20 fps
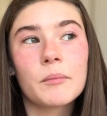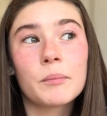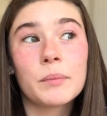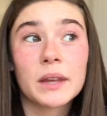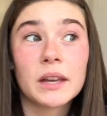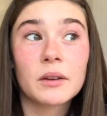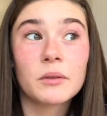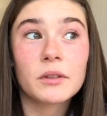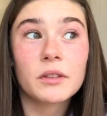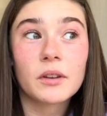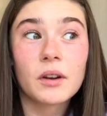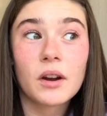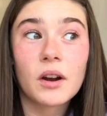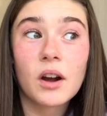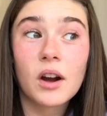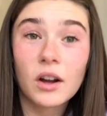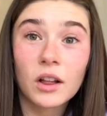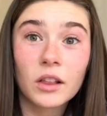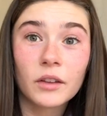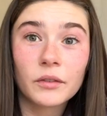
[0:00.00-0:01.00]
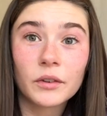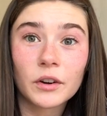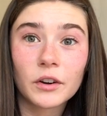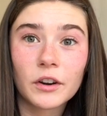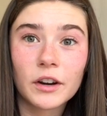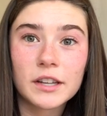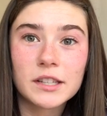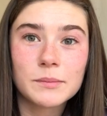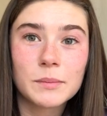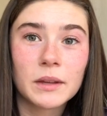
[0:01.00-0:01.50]
being with Oliver
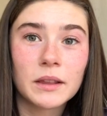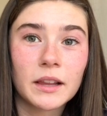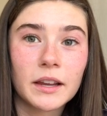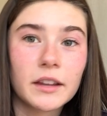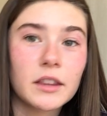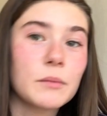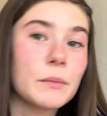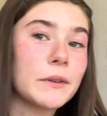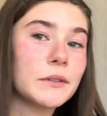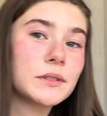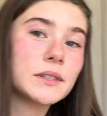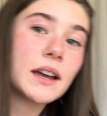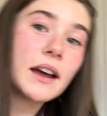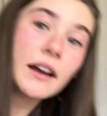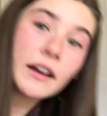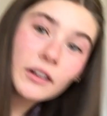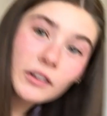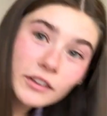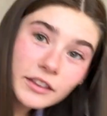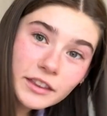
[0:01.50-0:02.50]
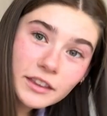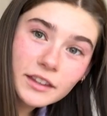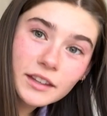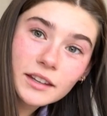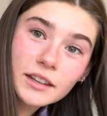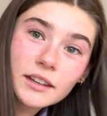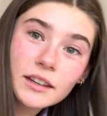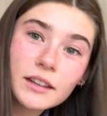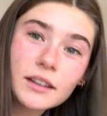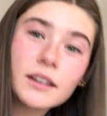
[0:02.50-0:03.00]
has been like the most
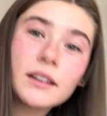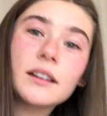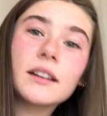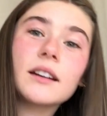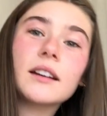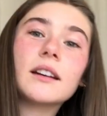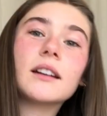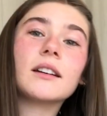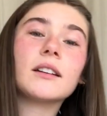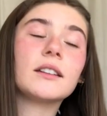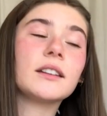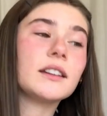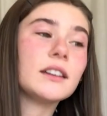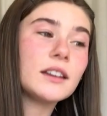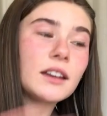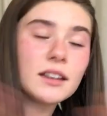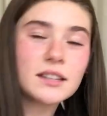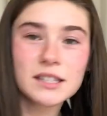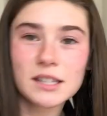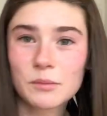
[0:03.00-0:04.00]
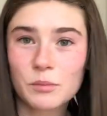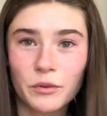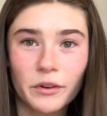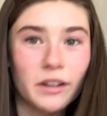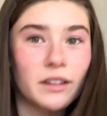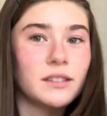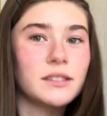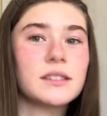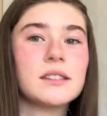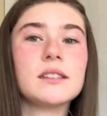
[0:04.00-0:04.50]
healthy, easy
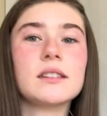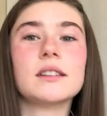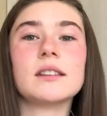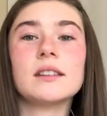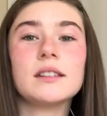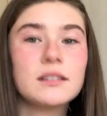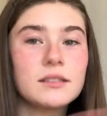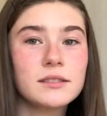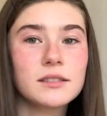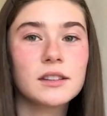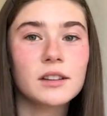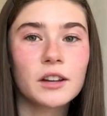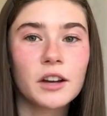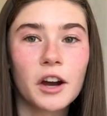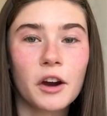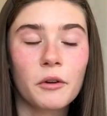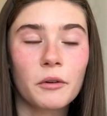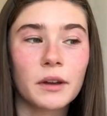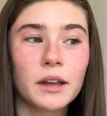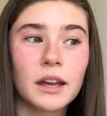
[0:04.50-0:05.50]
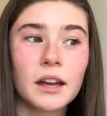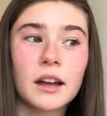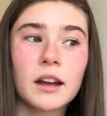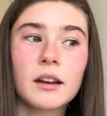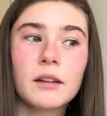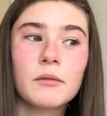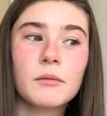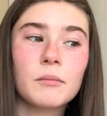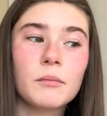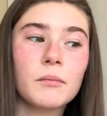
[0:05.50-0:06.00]
breezy, easygoing
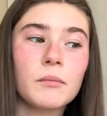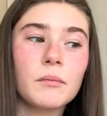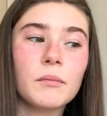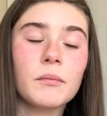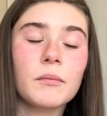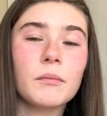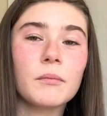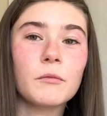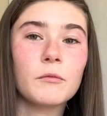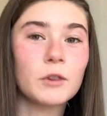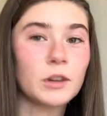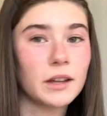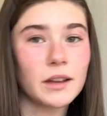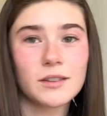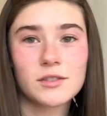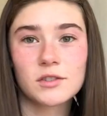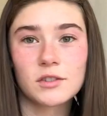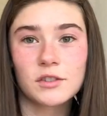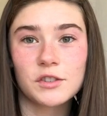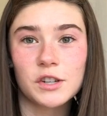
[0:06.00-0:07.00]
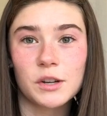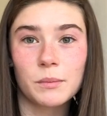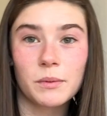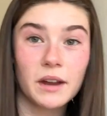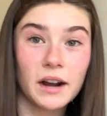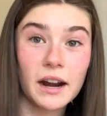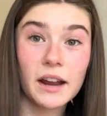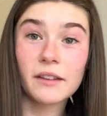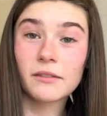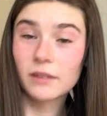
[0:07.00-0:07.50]
relationship
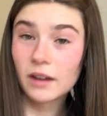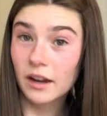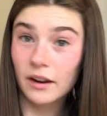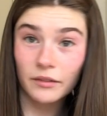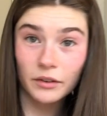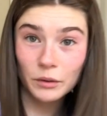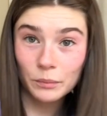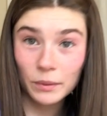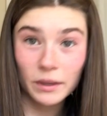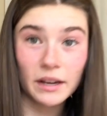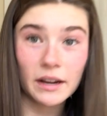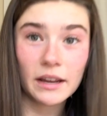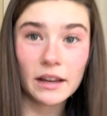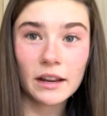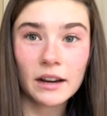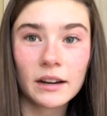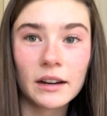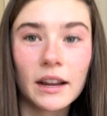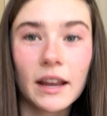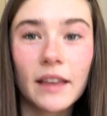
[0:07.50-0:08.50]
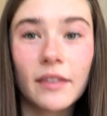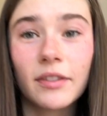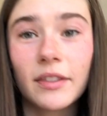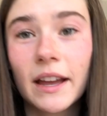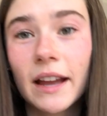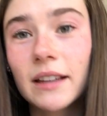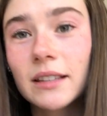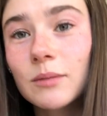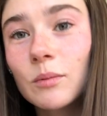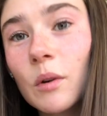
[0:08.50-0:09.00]
that I have ever been in, and
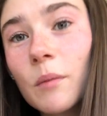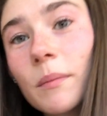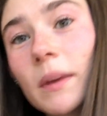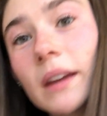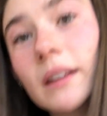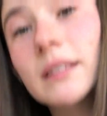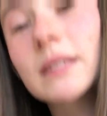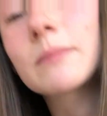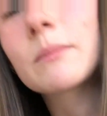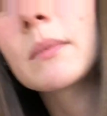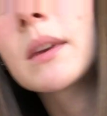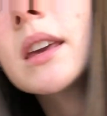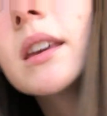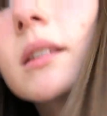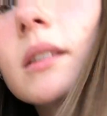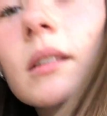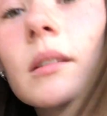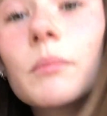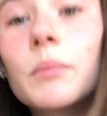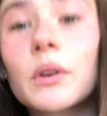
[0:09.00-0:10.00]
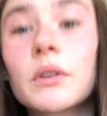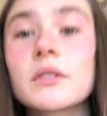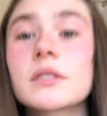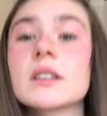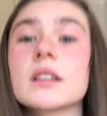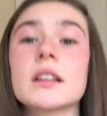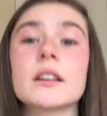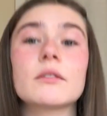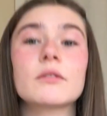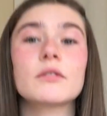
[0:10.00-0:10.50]
that's what makes me
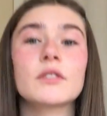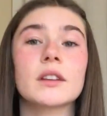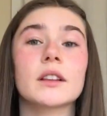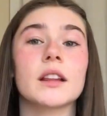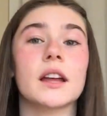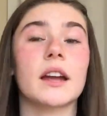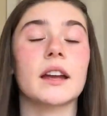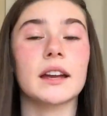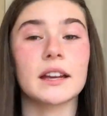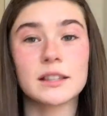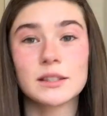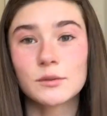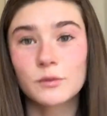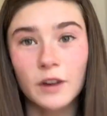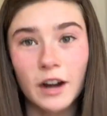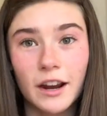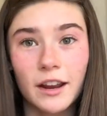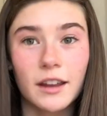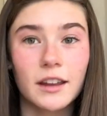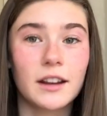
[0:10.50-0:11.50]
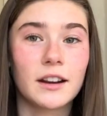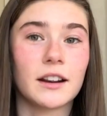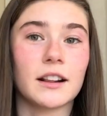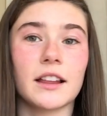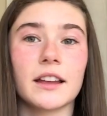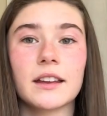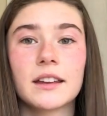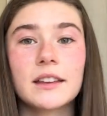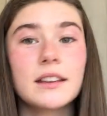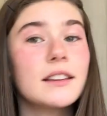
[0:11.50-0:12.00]
personally feel like it's right, and
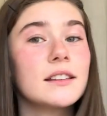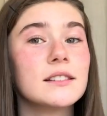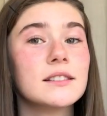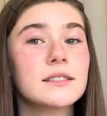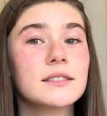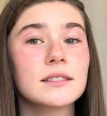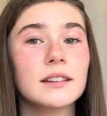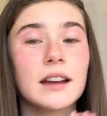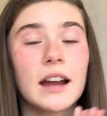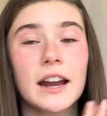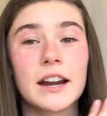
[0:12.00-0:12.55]
like he's